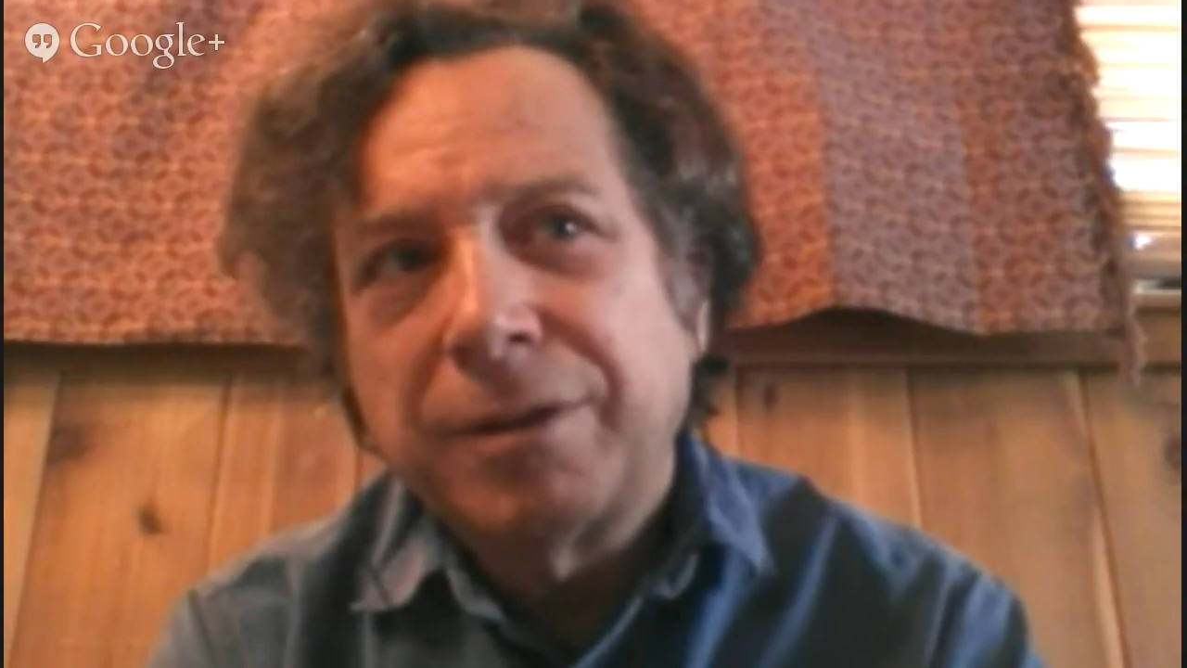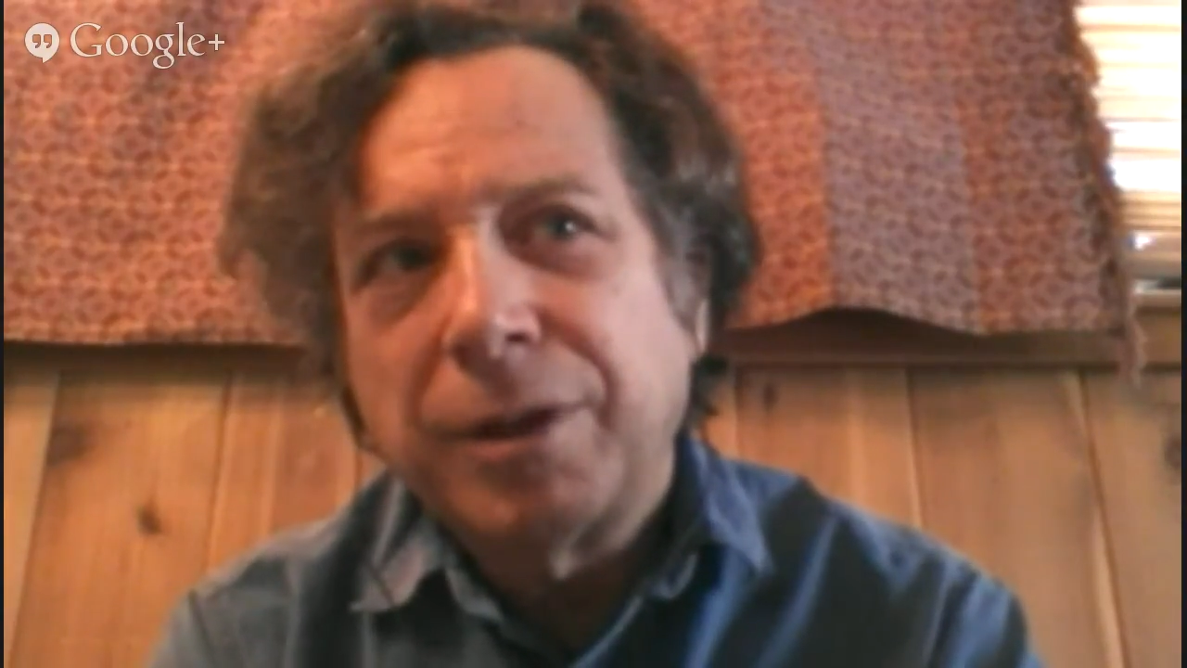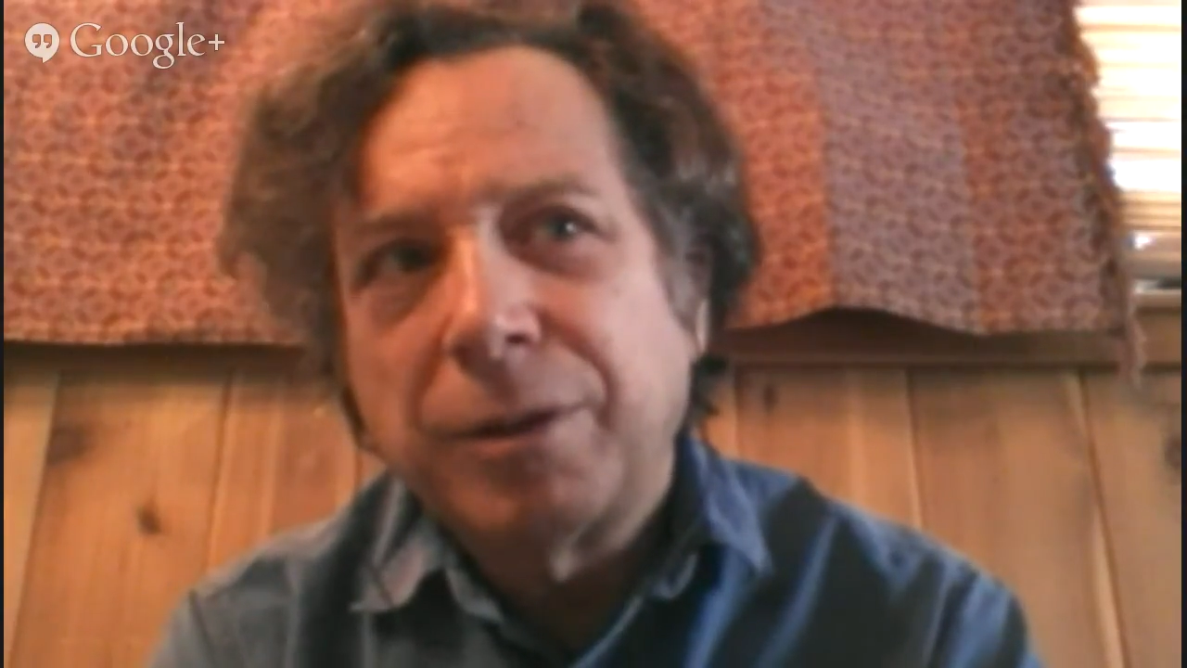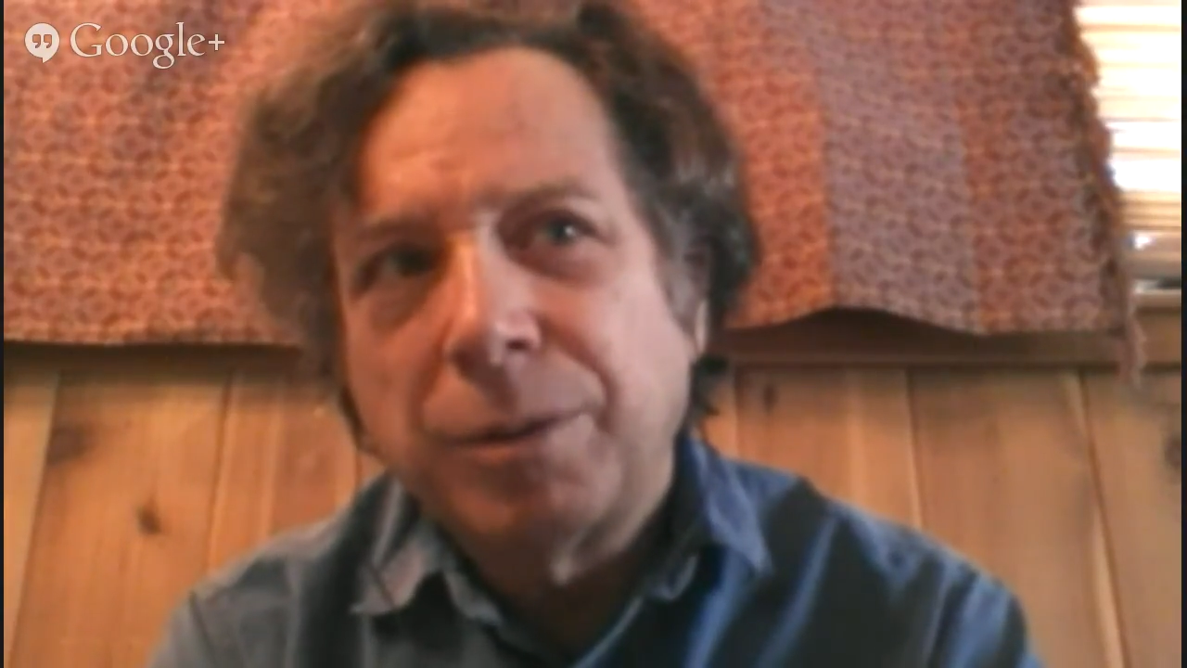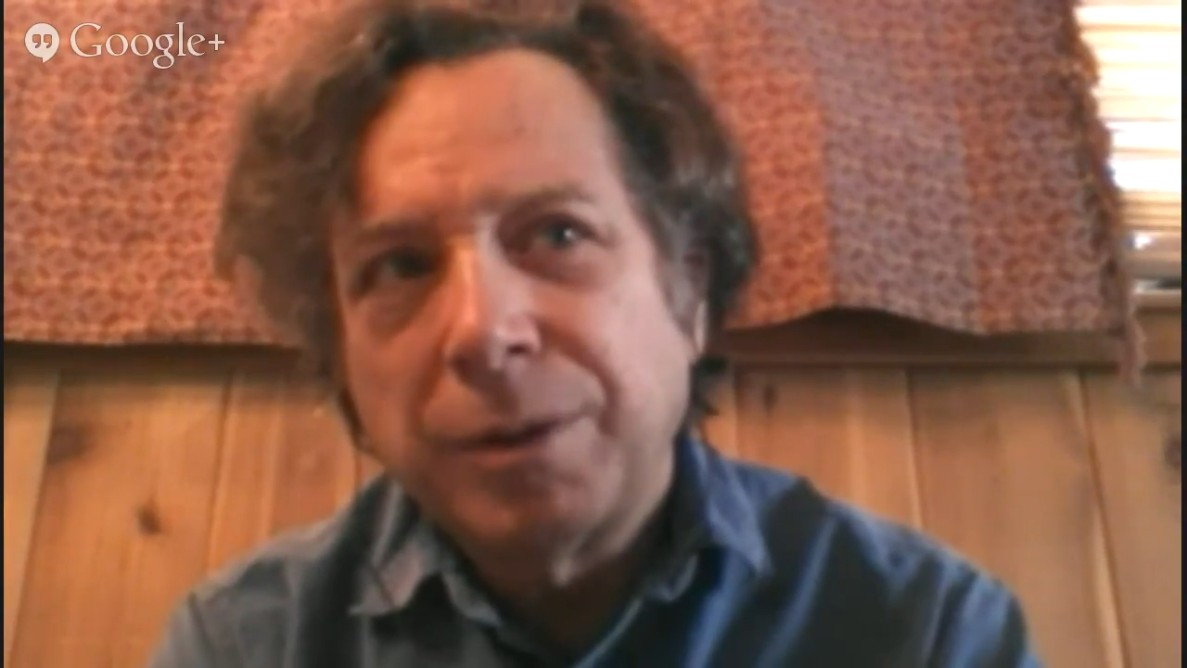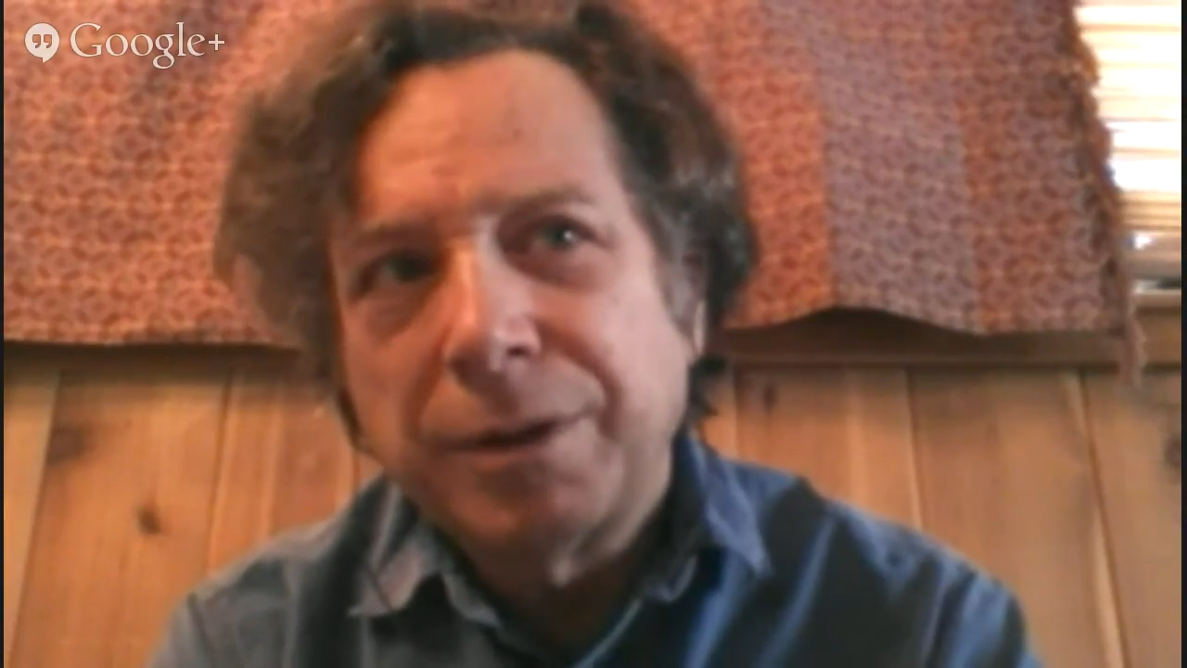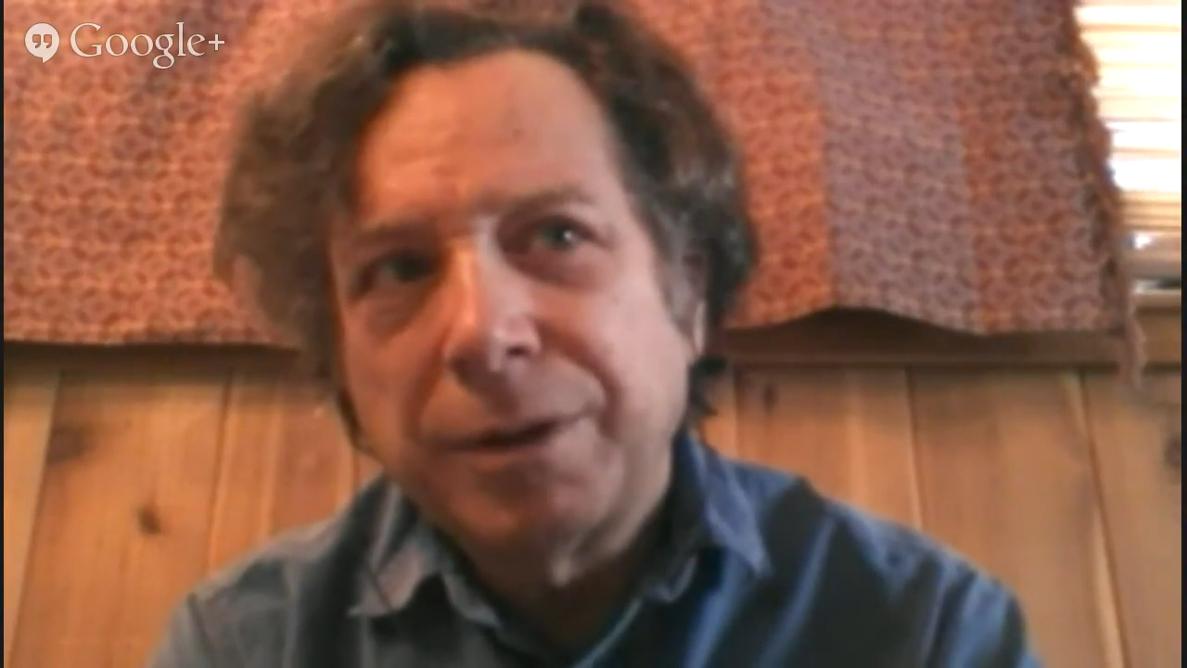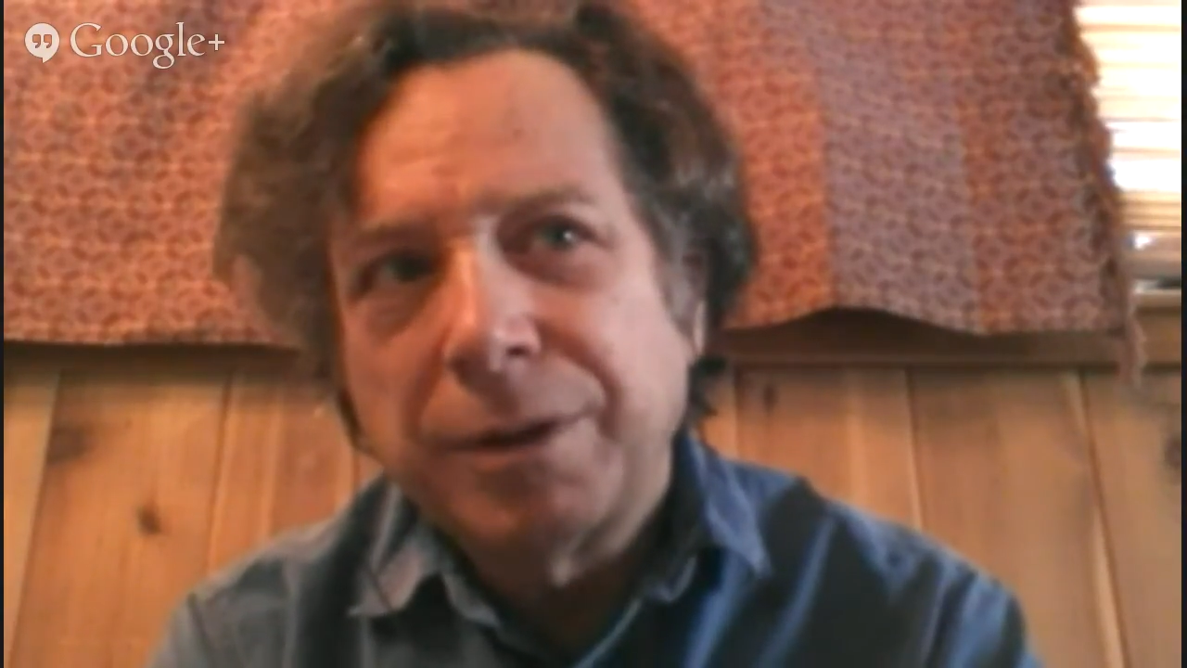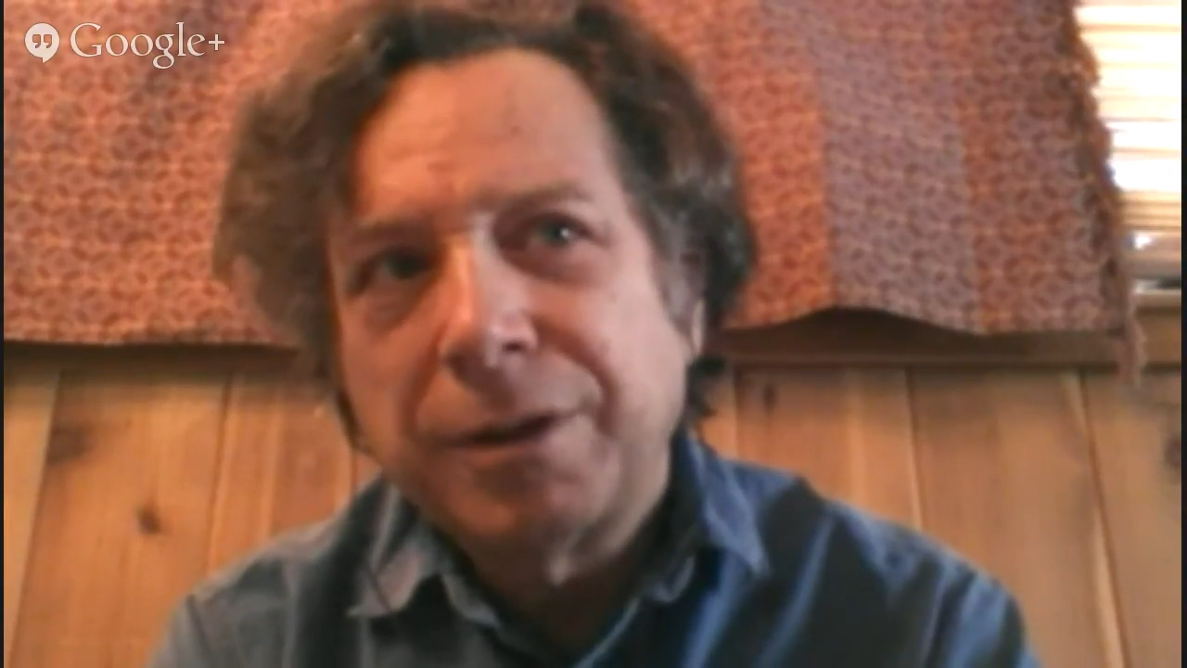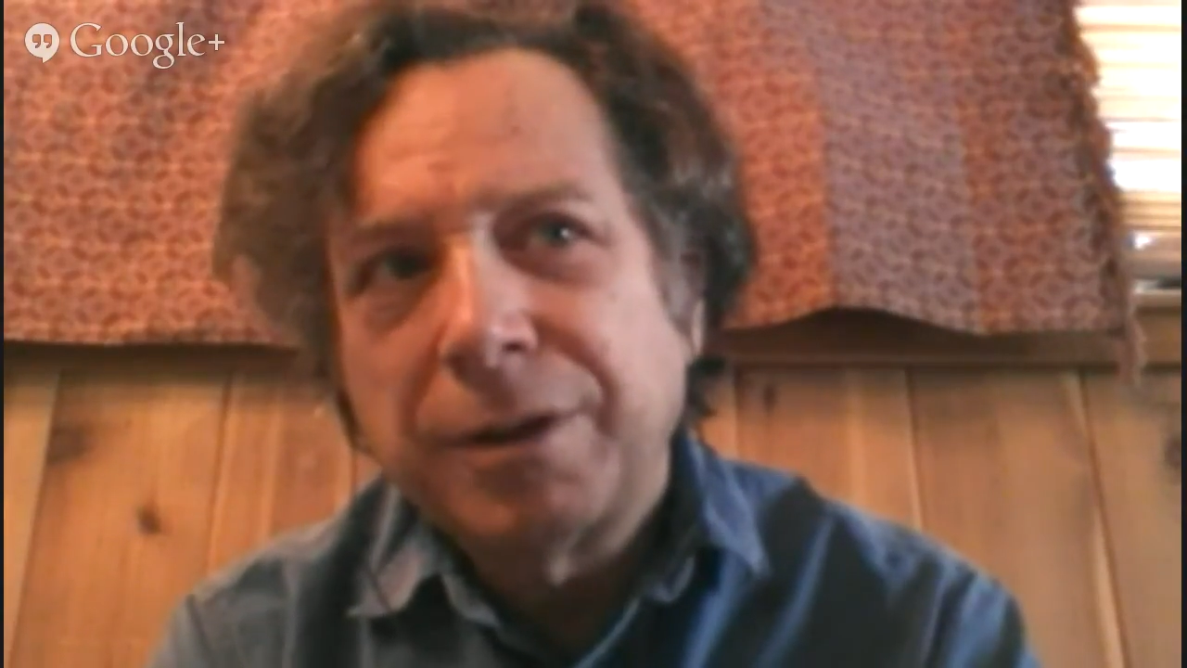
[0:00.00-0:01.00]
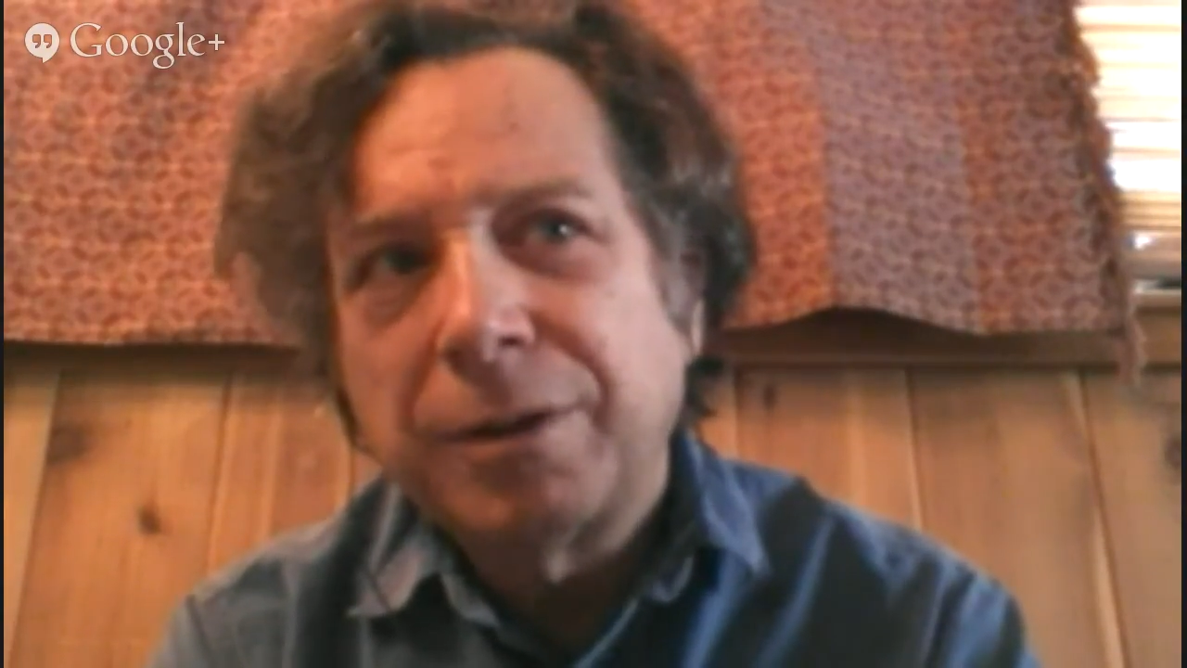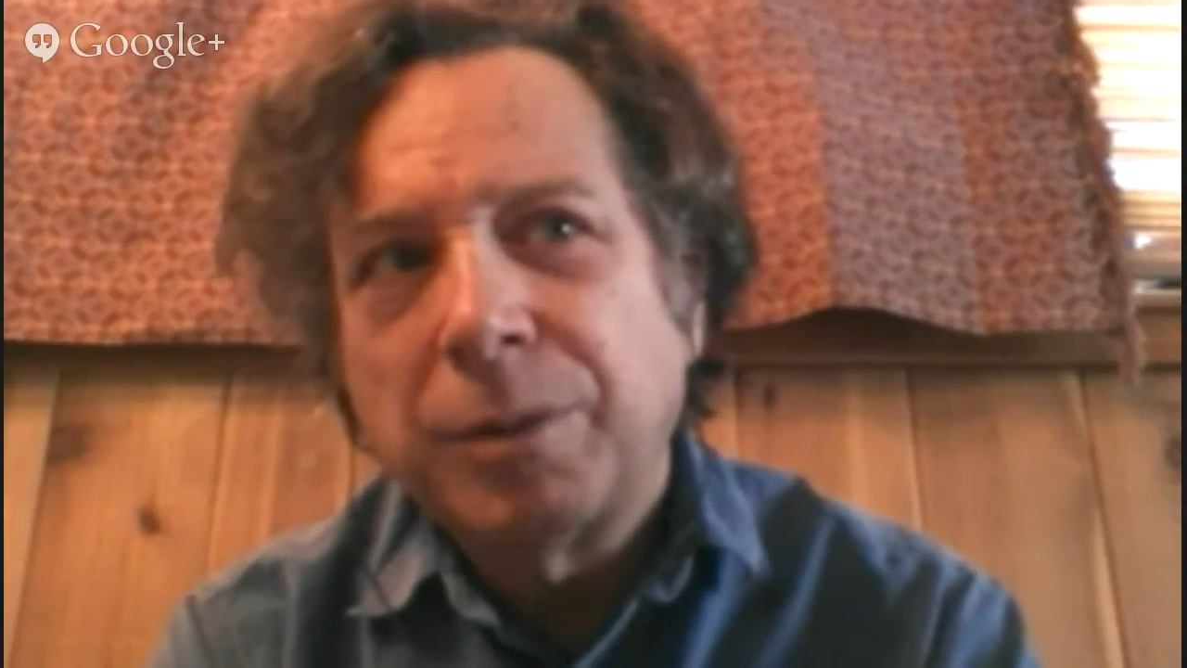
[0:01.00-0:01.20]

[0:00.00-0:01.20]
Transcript: tranquility and